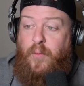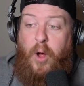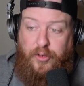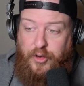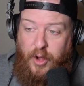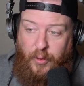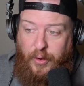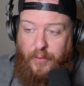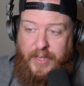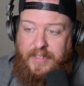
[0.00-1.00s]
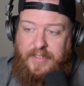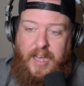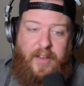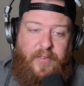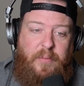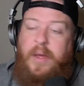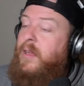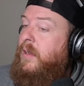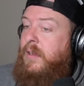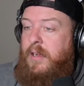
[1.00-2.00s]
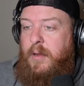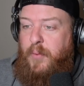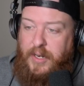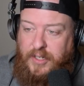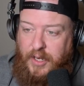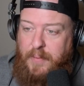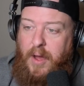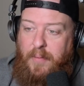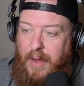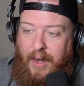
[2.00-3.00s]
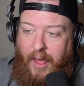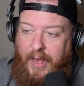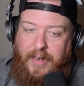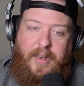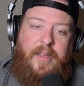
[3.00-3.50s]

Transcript: Walter Nolan on the inside of him, Brisley Amon Malayan,